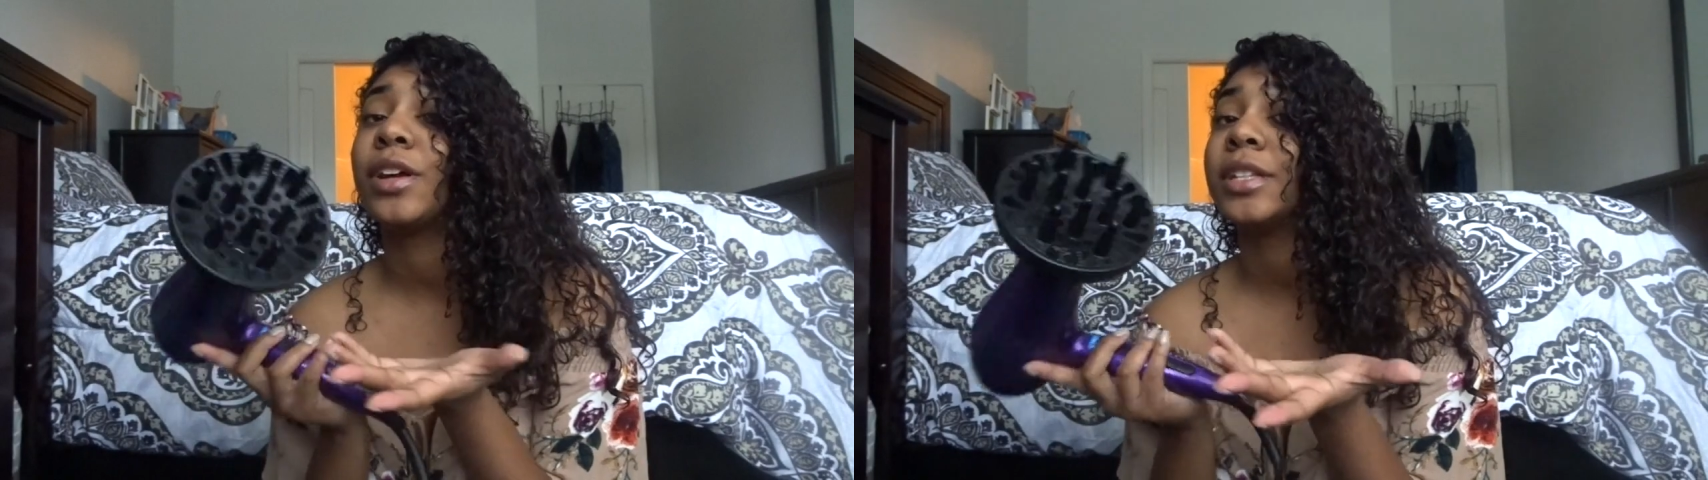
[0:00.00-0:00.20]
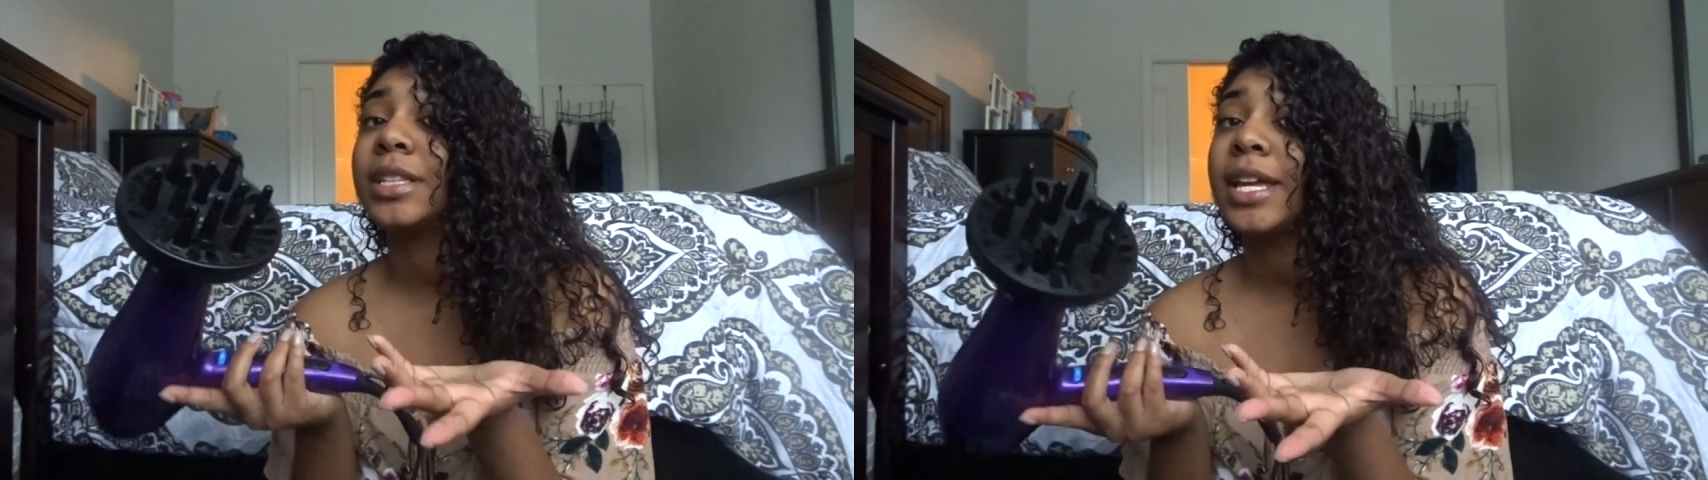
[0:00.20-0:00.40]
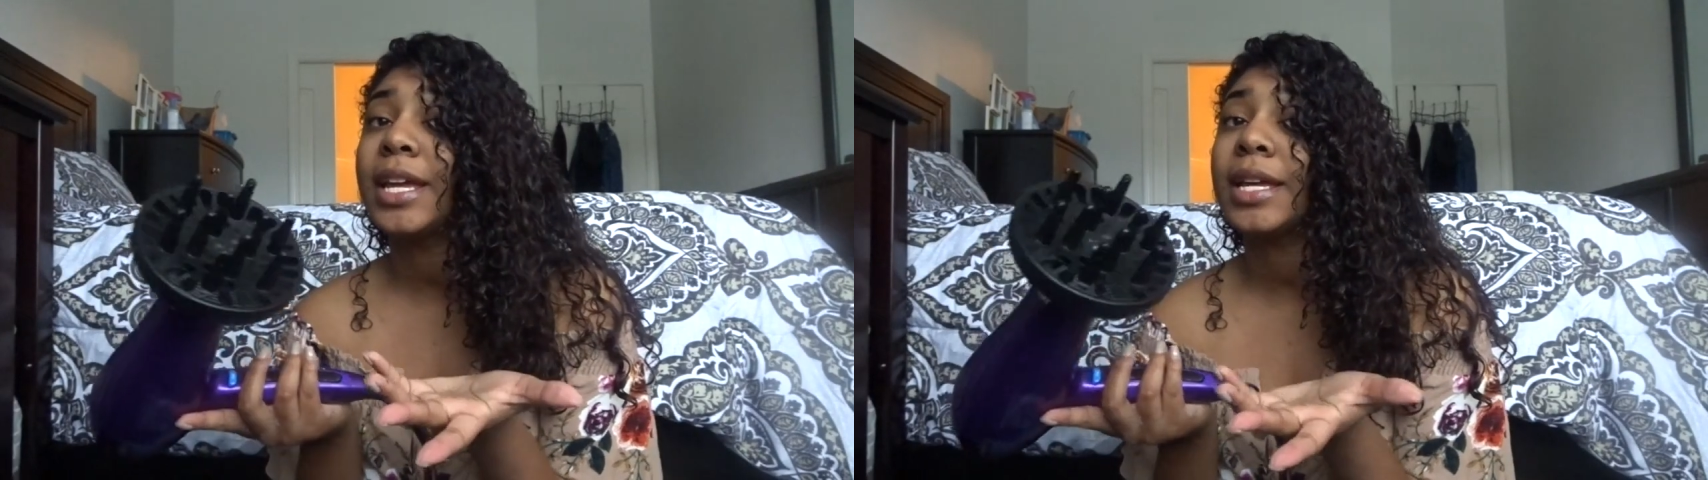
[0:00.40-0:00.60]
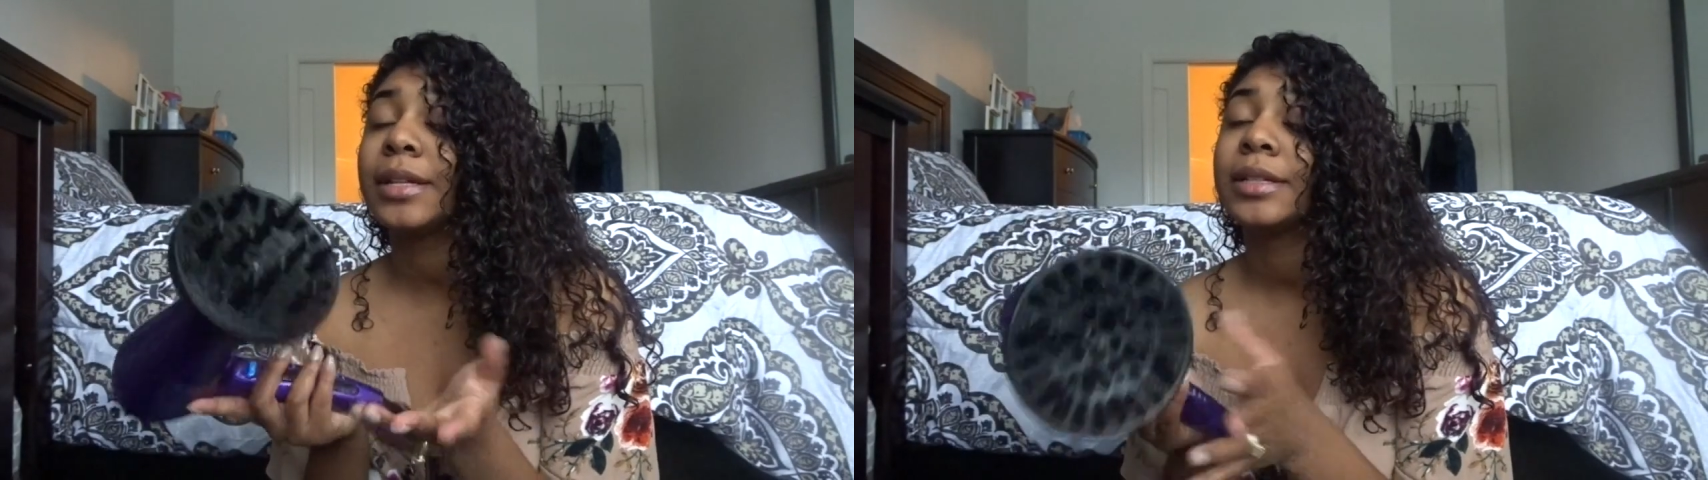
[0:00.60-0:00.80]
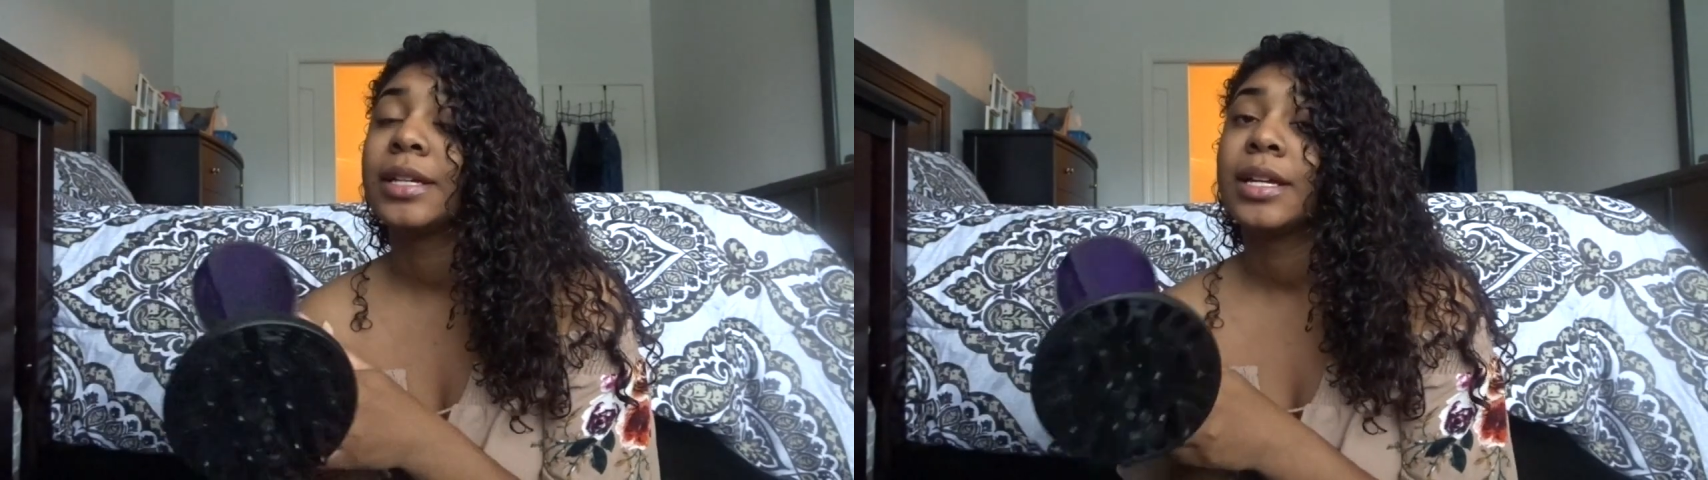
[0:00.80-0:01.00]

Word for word: turn on the thing.